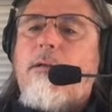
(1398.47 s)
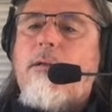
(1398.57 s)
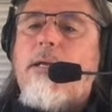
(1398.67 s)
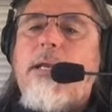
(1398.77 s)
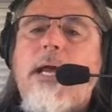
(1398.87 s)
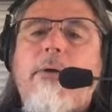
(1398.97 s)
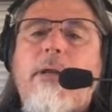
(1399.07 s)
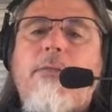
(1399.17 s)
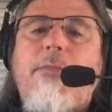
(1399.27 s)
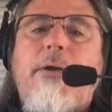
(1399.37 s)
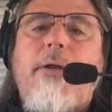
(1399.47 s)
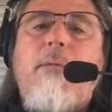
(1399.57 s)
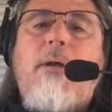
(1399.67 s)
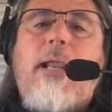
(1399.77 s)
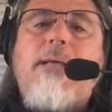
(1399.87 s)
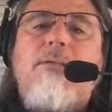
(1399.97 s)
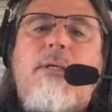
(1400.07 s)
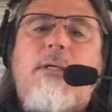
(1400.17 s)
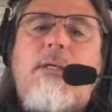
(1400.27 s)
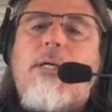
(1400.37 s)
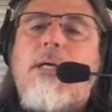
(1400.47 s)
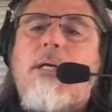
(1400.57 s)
looking now at Ethereum Classic.